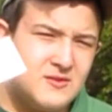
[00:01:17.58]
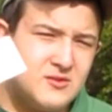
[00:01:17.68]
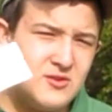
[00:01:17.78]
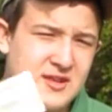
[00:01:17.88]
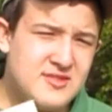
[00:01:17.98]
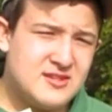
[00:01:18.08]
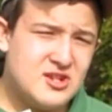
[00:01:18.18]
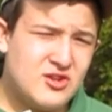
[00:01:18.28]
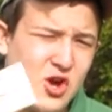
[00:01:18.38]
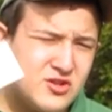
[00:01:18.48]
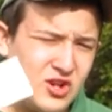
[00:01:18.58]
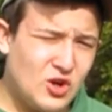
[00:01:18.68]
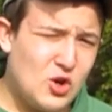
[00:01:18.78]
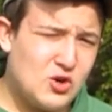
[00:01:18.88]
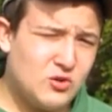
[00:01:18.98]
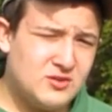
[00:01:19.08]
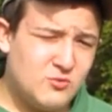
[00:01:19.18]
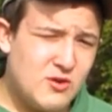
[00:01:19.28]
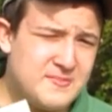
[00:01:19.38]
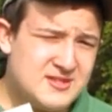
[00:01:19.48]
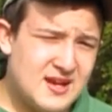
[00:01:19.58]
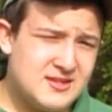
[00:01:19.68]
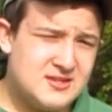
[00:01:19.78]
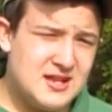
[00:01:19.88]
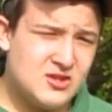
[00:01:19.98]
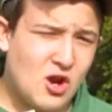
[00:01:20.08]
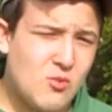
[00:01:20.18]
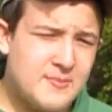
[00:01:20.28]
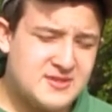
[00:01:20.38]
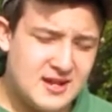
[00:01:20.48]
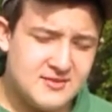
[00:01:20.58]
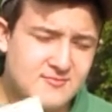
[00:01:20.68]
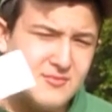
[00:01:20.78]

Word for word: To get this, you can go on your local website, DNR website,